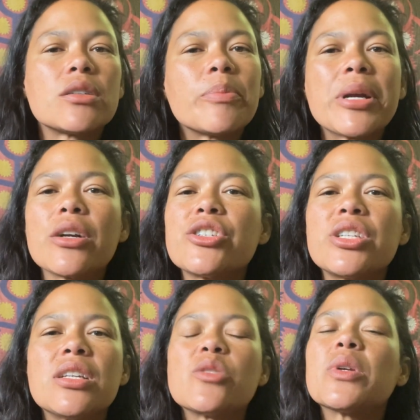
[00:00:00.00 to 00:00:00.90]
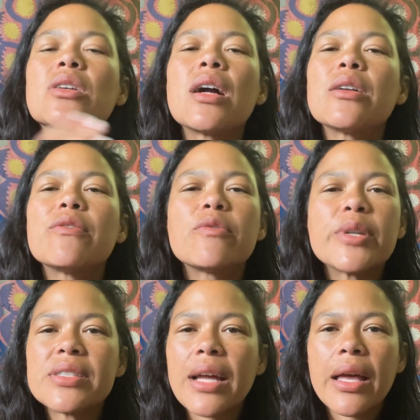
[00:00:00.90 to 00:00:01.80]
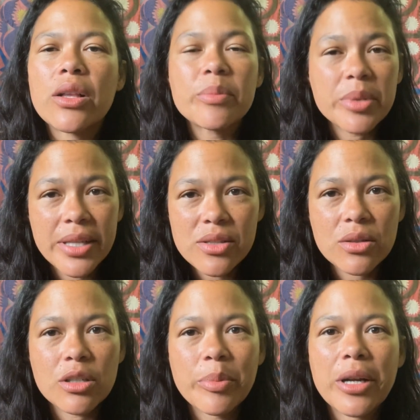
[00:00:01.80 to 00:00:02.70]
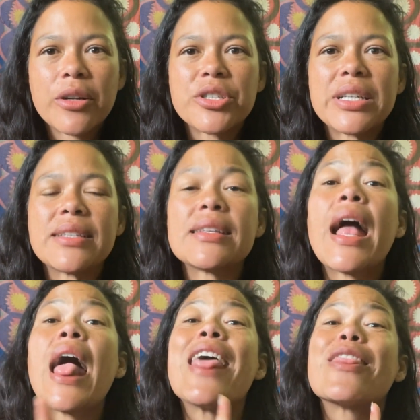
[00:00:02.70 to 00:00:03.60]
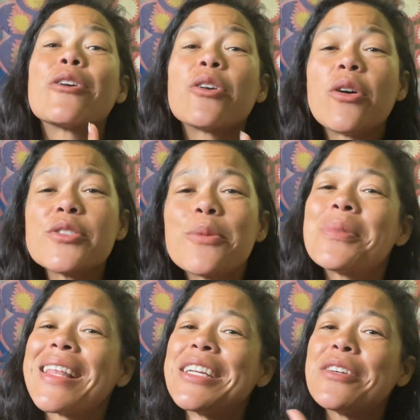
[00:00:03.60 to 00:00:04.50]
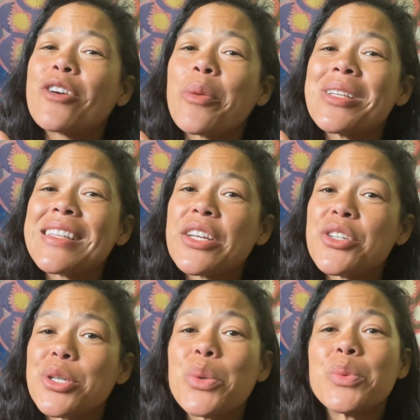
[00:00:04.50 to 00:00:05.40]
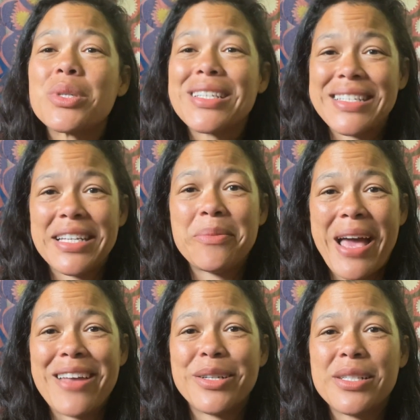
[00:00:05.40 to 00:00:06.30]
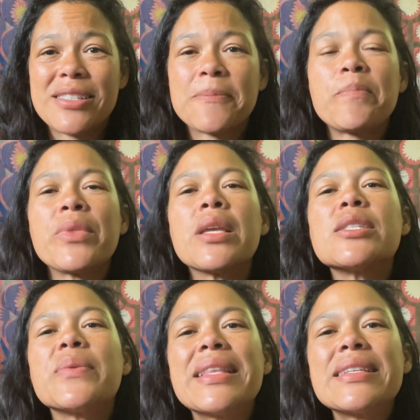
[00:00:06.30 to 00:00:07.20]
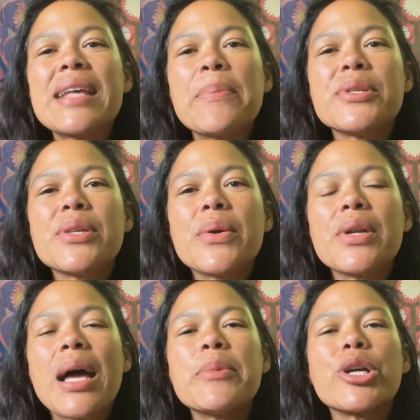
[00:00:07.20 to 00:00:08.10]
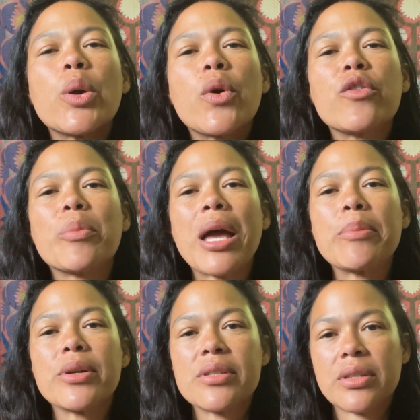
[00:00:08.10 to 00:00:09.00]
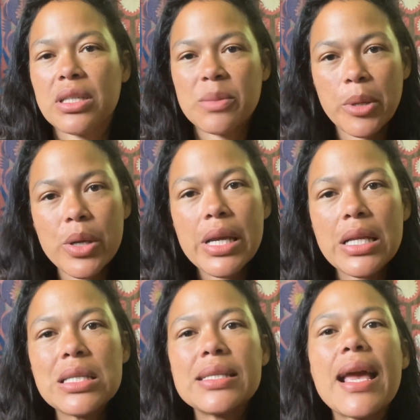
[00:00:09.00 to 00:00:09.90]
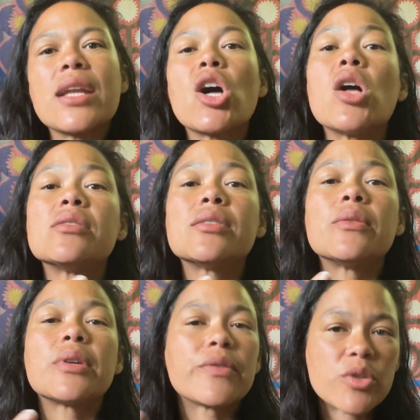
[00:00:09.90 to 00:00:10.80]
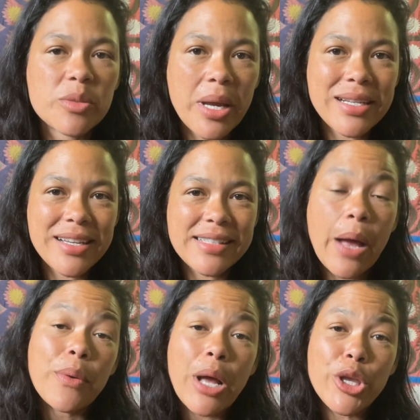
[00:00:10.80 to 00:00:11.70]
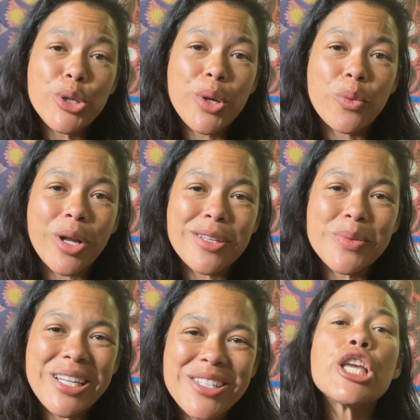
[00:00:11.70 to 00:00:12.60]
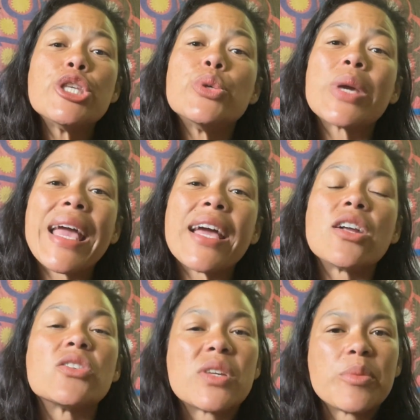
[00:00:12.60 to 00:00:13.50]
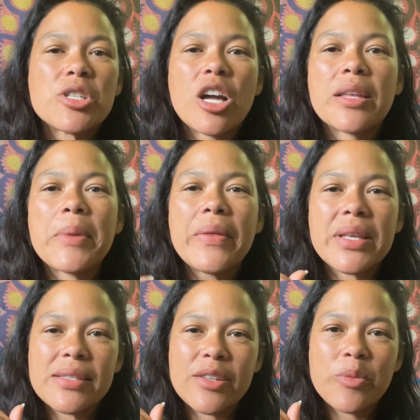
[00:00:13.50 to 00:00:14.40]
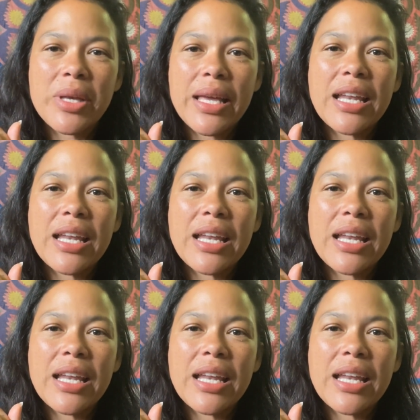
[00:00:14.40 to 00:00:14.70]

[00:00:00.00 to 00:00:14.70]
a pair of jeans, we are not going to freestyle a blazer or a pair of jeans. There are also plenty of garments that don't need patterns. So in this episode, I'm going to go over my personal experience and also give you some ideas how you can work this way too. You can also hear me talk about this a little bit in